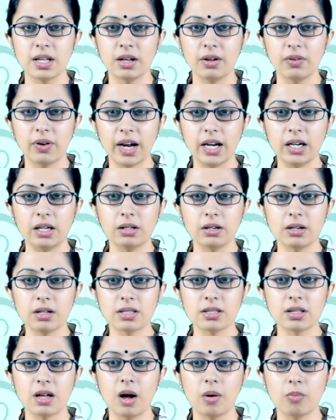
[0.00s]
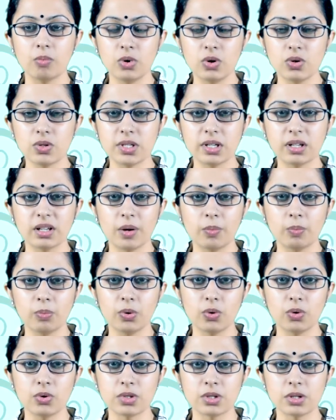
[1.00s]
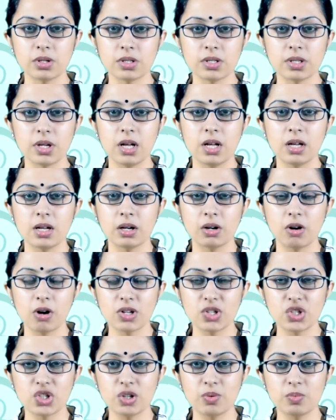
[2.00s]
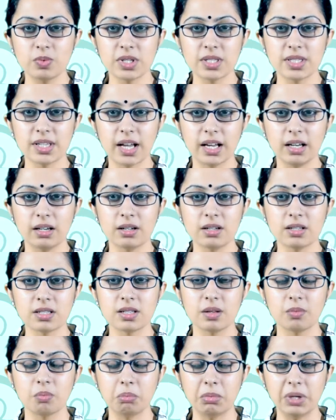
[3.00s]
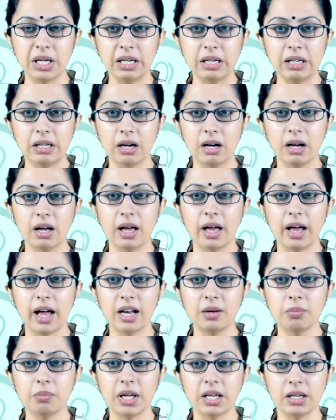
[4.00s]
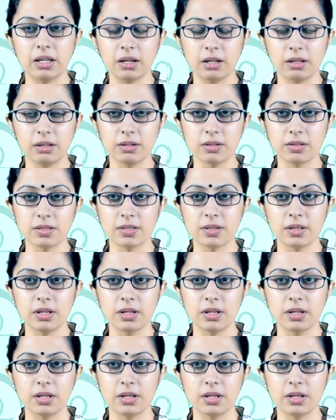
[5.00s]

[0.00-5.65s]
writers, music composers, costume designers, media and many others.